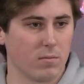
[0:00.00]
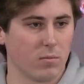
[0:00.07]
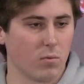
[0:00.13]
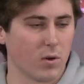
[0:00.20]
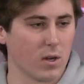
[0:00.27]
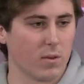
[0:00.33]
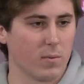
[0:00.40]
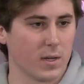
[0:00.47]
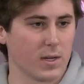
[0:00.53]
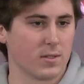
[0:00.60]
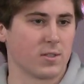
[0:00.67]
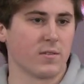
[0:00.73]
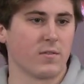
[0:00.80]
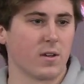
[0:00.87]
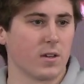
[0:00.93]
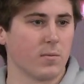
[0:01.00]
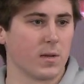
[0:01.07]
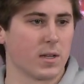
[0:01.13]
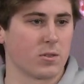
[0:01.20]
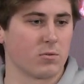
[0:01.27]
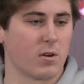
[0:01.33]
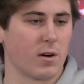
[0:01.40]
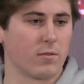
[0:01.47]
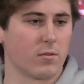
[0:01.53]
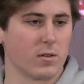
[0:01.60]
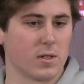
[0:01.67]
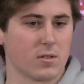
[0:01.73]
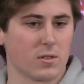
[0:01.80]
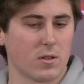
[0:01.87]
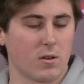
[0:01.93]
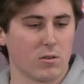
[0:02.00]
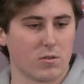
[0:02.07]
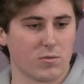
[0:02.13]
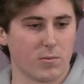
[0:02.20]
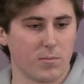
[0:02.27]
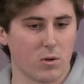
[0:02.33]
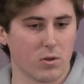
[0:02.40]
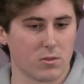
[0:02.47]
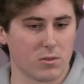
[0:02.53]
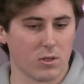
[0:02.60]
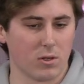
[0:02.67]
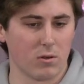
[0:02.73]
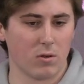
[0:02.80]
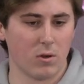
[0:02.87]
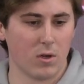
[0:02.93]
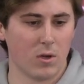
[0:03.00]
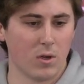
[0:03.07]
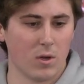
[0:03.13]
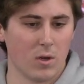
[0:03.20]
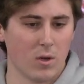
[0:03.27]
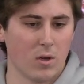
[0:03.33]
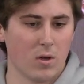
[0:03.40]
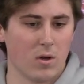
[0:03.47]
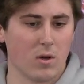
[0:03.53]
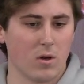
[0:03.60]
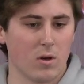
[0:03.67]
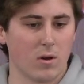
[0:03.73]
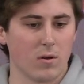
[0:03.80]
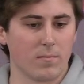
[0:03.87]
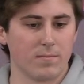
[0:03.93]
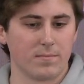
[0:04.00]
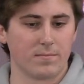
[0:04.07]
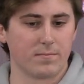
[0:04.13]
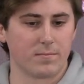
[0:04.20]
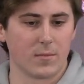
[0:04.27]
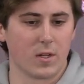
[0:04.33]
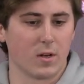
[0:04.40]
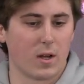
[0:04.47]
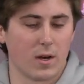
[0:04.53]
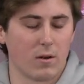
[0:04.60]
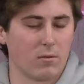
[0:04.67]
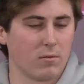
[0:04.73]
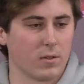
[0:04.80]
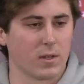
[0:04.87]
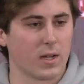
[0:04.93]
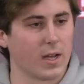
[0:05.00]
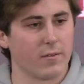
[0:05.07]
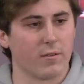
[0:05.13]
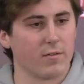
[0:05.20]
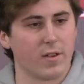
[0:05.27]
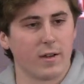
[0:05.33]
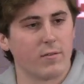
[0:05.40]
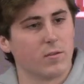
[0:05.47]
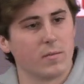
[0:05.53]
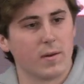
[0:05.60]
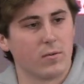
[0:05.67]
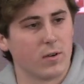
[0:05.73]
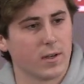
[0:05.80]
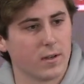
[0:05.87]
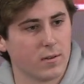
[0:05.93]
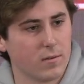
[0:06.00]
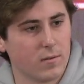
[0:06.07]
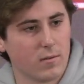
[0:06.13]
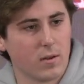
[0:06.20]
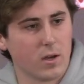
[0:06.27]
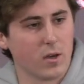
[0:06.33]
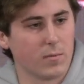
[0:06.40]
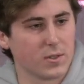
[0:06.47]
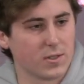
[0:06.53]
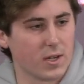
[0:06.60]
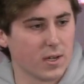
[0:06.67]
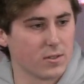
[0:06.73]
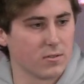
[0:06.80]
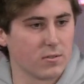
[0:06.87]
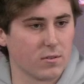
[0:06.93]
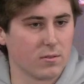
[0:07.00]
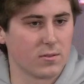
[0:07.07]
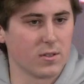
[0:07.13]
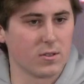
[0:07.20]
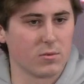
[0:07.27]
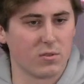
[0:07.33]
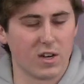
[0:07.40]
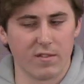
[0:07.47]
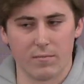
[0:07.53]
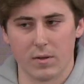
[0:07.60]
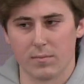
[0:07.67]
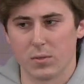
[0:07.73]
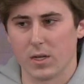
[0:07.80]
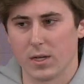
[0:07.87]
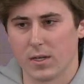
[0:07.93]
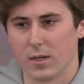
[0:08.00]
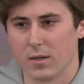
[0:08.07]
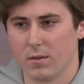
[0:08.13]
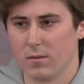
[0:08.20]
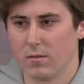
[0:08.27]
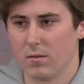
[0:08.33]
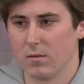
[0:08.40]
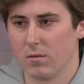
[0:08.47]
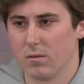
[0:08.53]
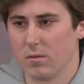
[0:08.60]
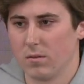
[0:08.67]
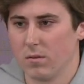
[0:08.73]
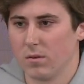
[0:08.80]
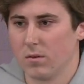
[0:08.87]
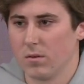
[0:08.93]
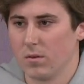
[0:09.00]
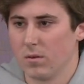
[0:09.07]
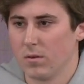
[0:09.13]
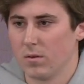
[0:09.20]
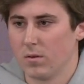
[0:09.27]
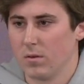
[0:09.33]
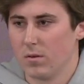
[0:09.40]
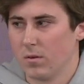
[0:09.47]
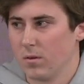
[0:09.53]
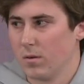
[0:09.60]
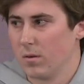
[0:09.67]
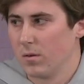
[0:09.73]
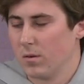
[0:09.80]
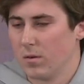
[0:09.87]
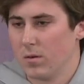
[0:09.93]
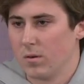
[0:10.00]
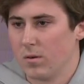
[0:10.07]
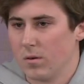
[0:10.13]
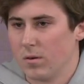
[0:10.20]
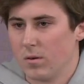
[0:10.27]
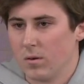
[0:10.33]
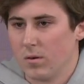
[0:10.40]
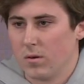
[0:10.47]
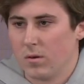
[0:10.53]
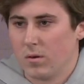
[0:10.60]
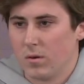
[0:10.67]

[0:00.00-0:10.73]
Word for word: one of the biggest, if not the biggest, rivalries in college football. So, um, you know, I don't really have a favorite memory uh, besides since when I've been playing here. Come back over here, Nick and Charlie.